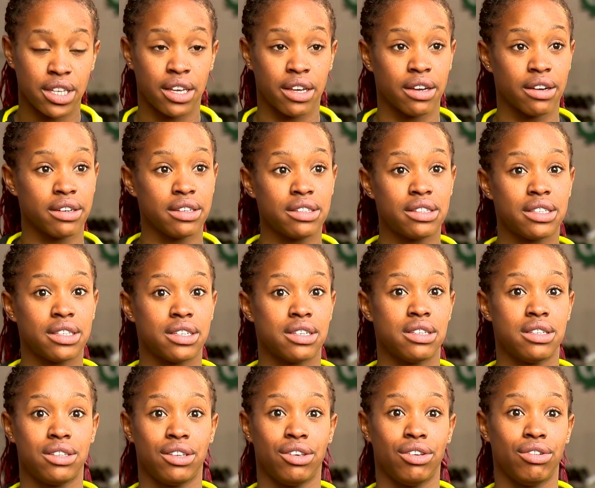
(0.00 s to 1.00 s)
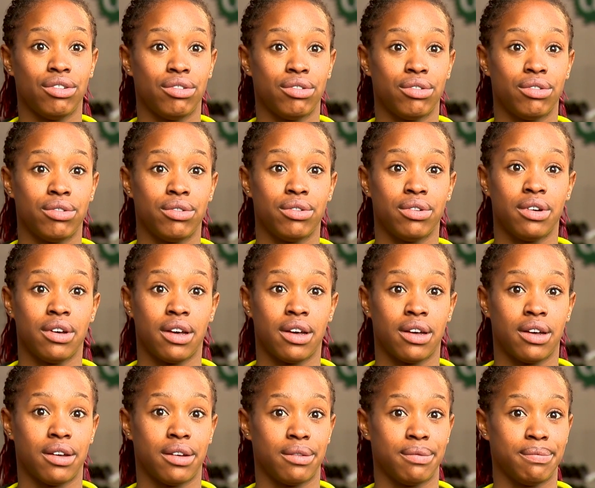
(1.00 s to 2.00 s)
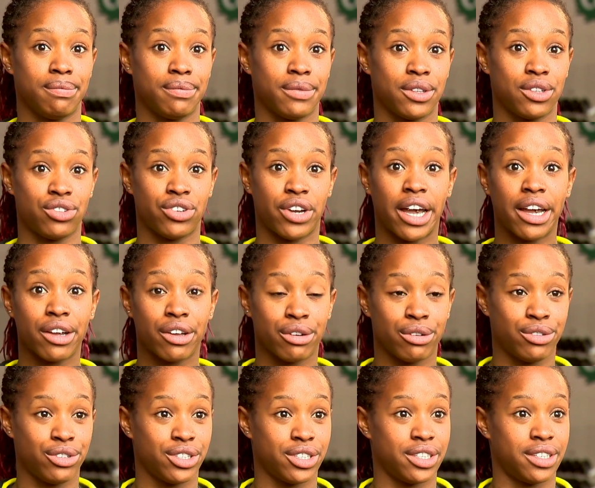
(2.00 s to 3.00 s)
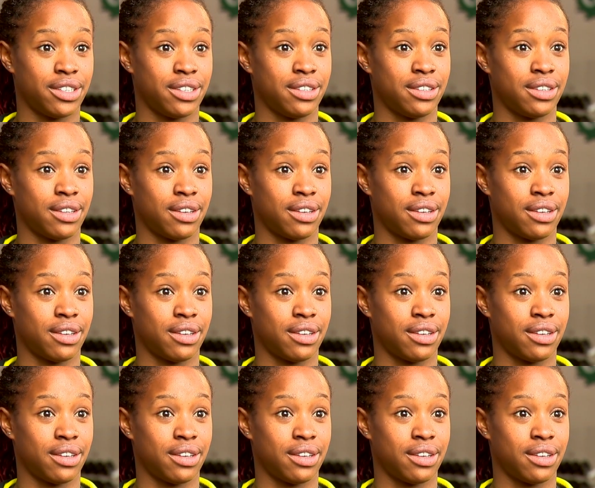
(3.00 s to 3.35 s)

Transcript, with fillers: here at CSU, the track coaches,